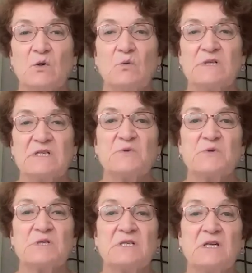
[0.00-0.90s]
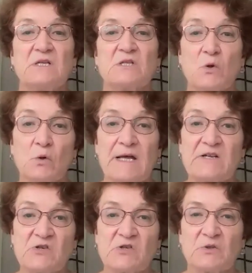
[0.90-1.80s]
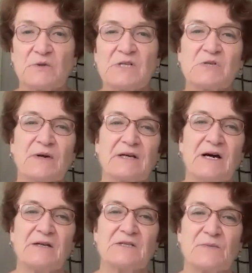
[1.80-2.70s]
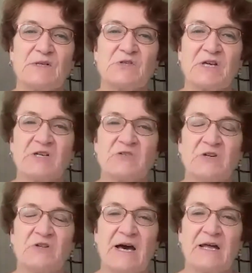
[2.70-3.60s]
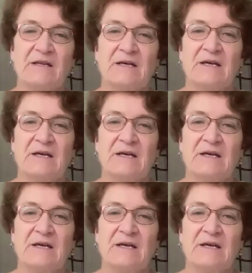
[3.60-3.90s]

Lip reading: was interested in school-age children. So I got some education in that.